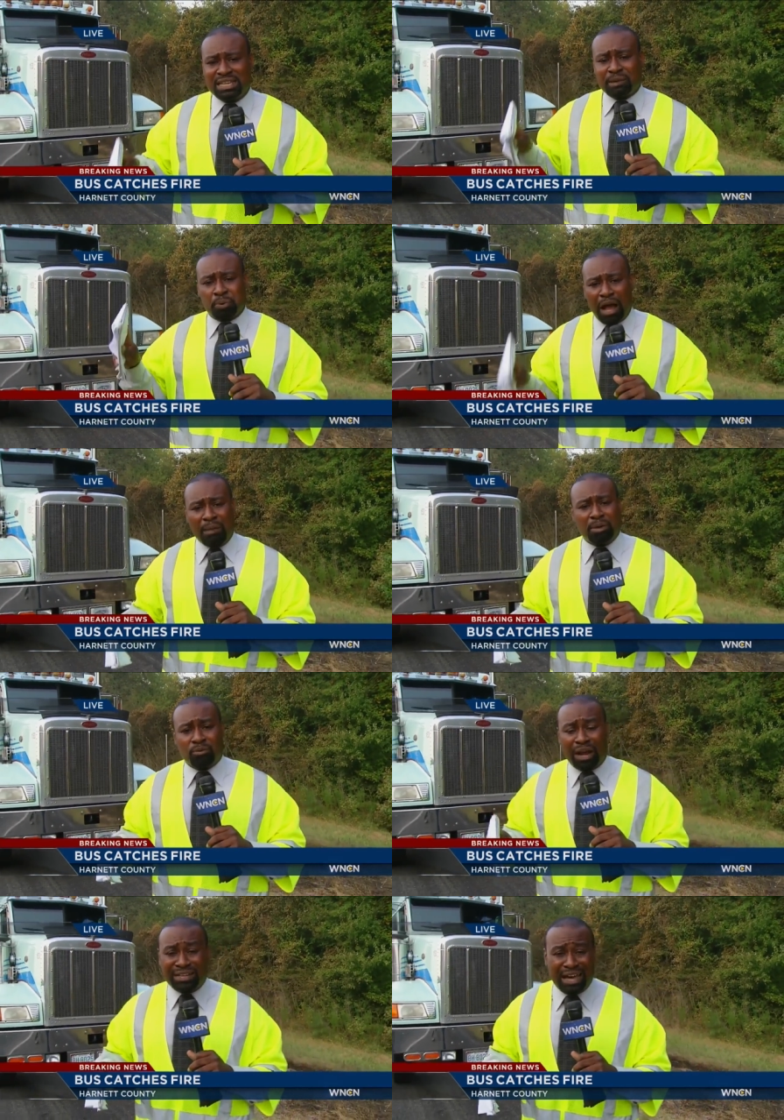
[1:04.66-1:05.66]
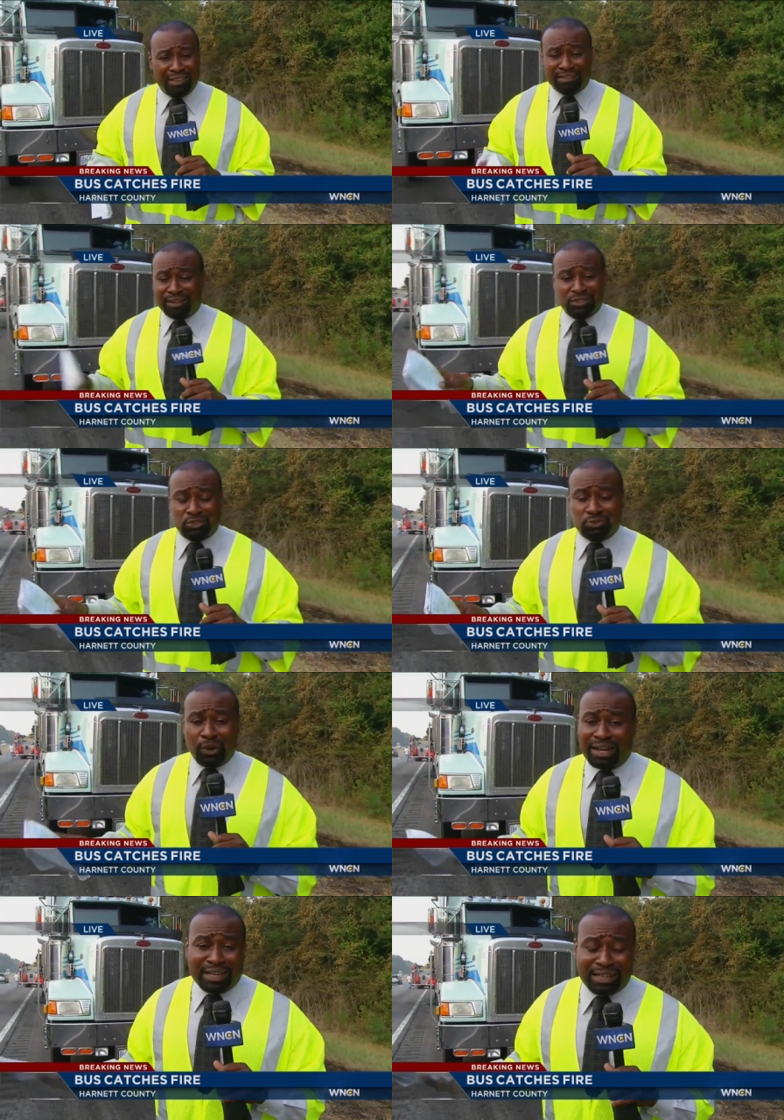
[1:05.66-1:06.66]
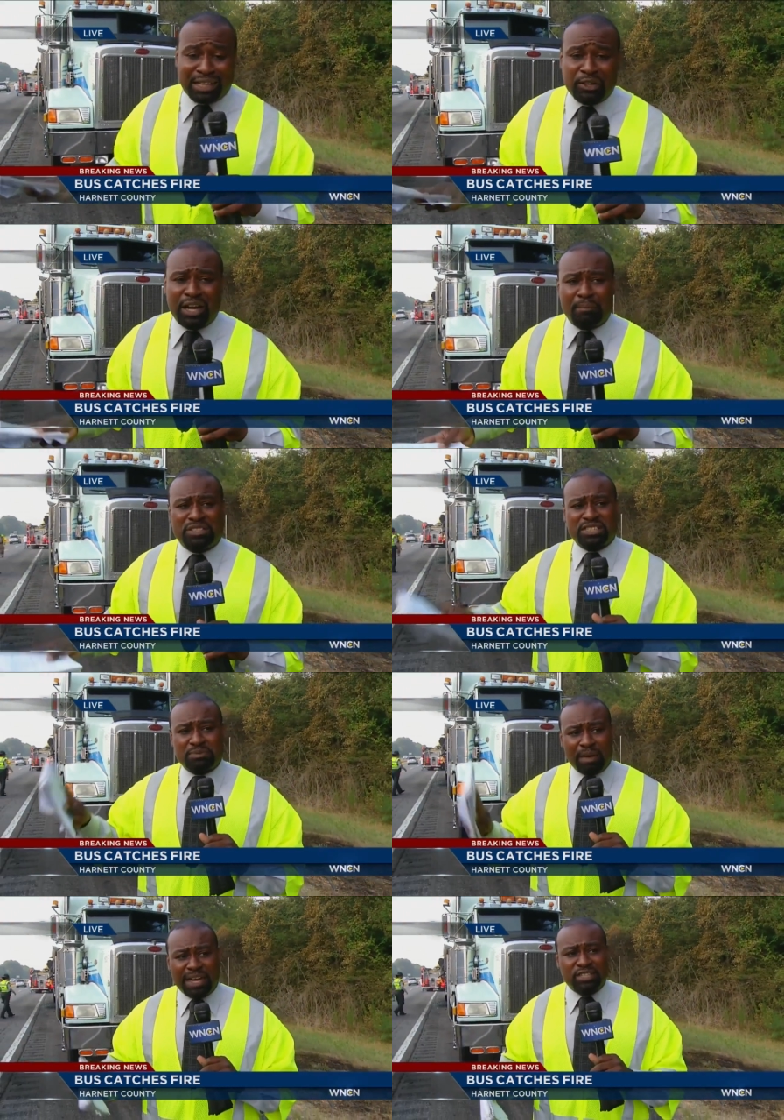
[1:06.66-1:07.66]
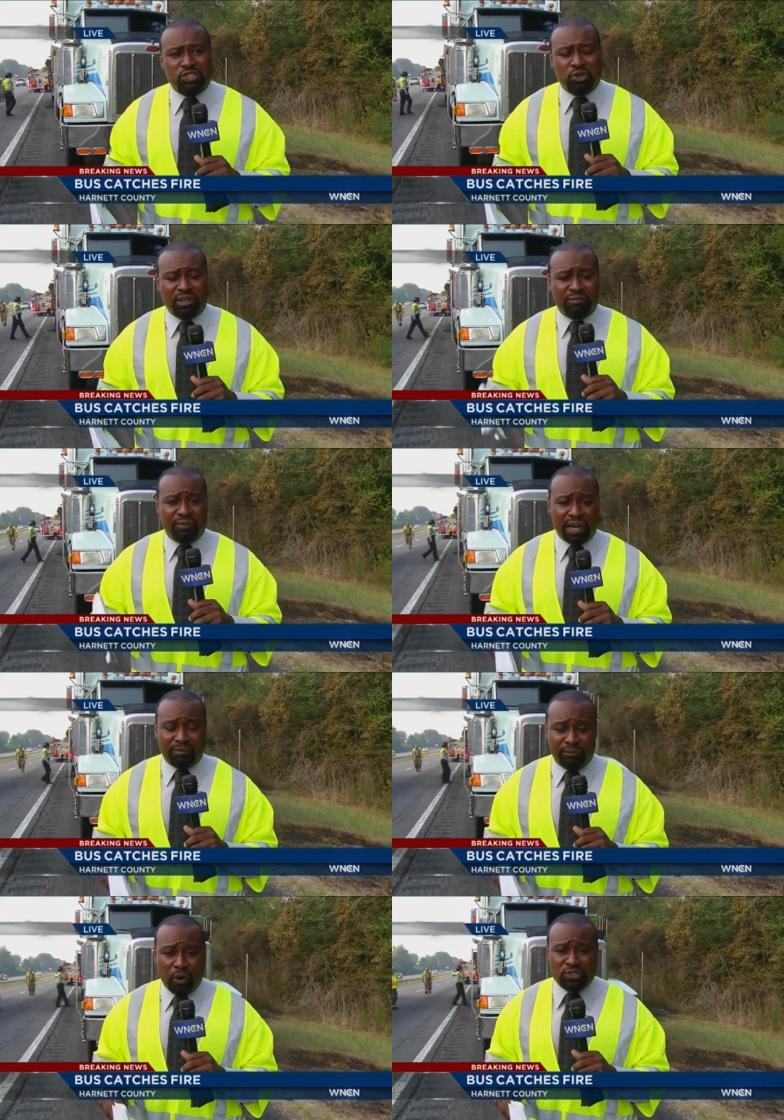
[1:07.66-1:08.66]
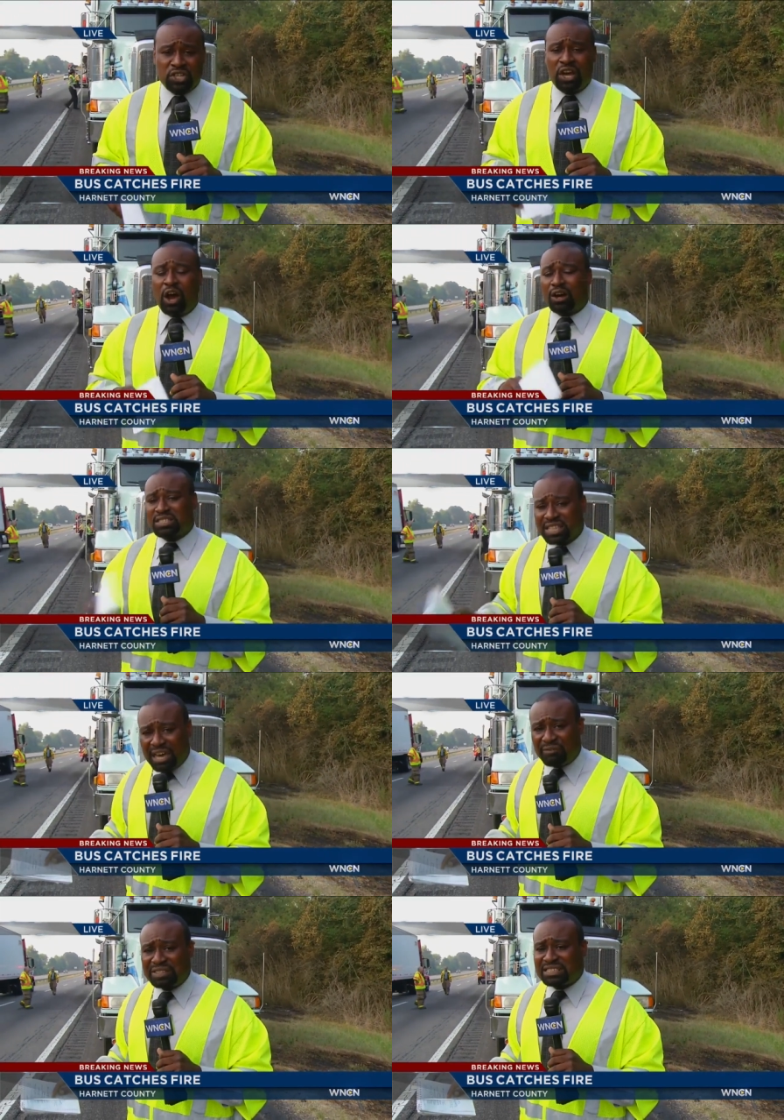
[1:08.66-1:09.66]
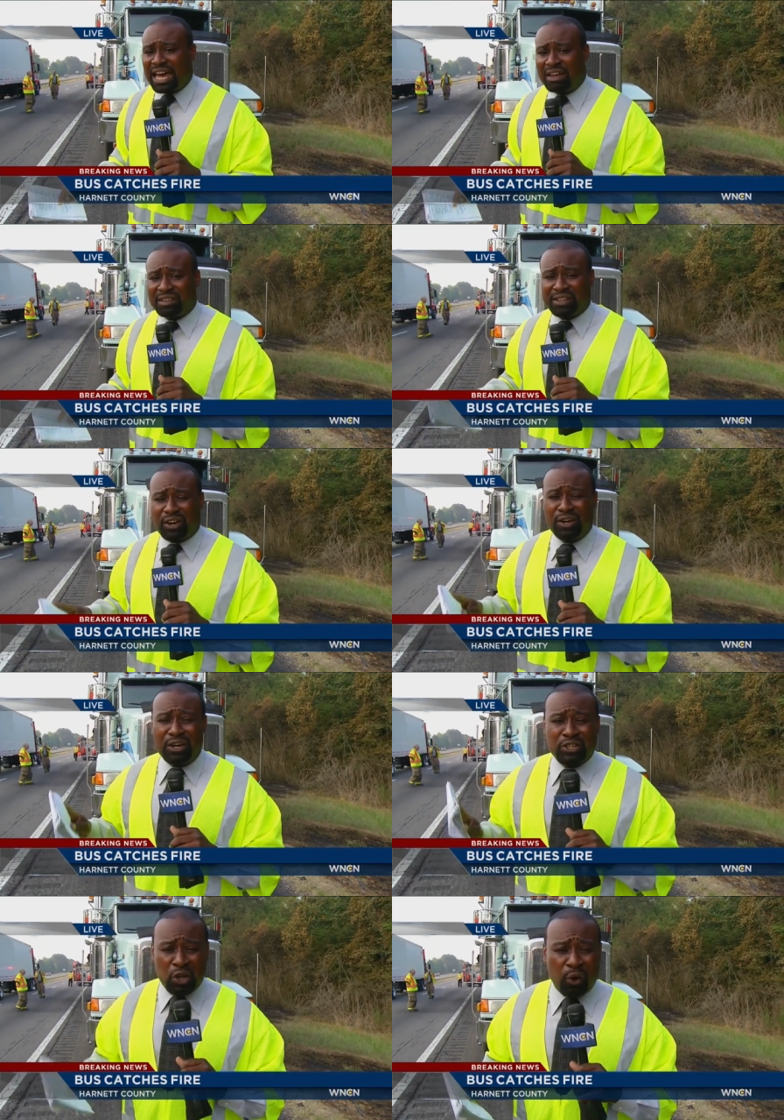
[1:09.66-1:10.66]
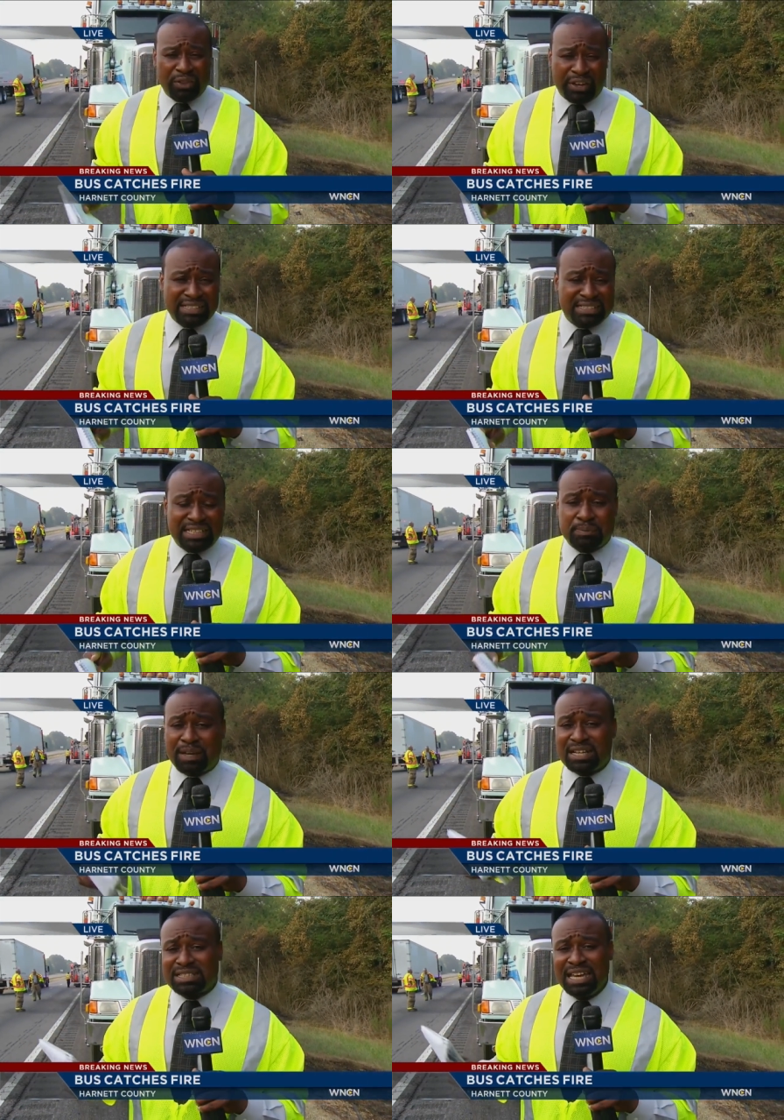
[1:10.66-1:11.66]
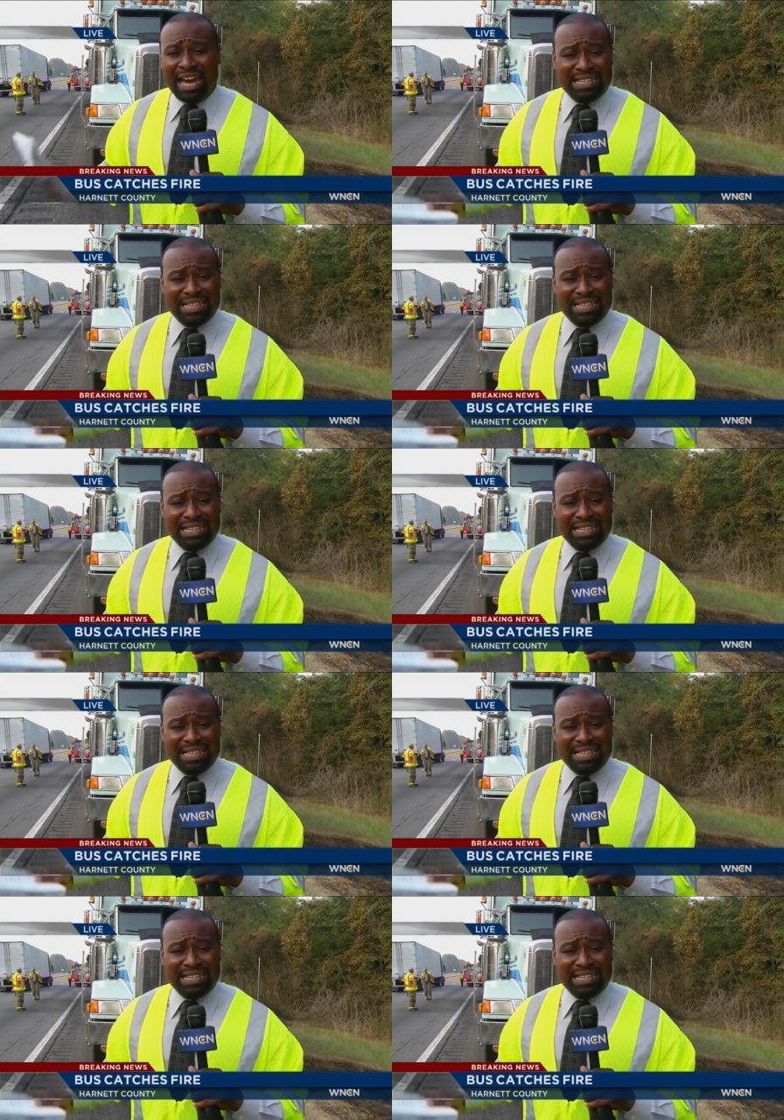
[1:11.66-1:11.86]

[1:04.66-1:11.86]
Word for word: The problem right now that they're trying to get cleared up is just making sure that folks are safe and sound, that there are no other incidents, because,